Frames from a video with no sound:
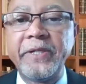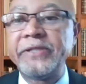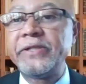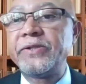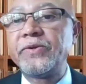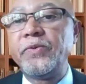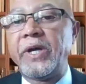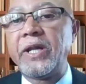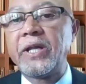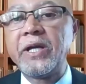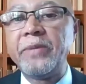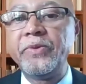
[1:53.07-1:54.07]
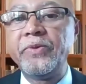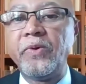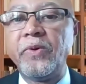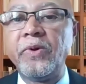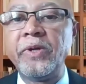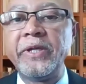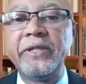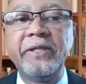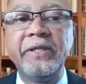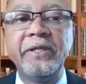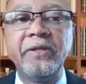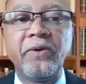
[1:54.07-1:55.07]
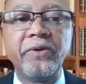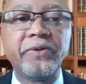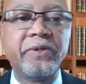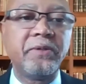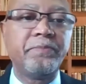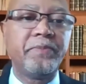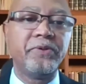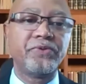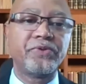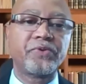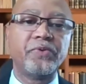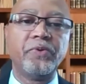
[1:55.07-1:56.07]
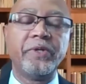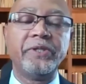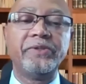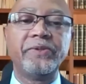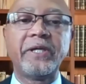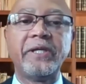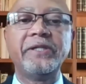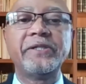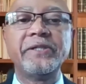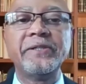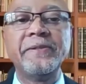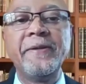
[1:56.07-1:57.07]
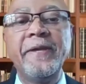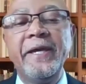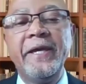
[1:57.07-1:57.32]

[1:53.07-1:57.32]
pleasure to welcome you all at the inaugural Post-School Education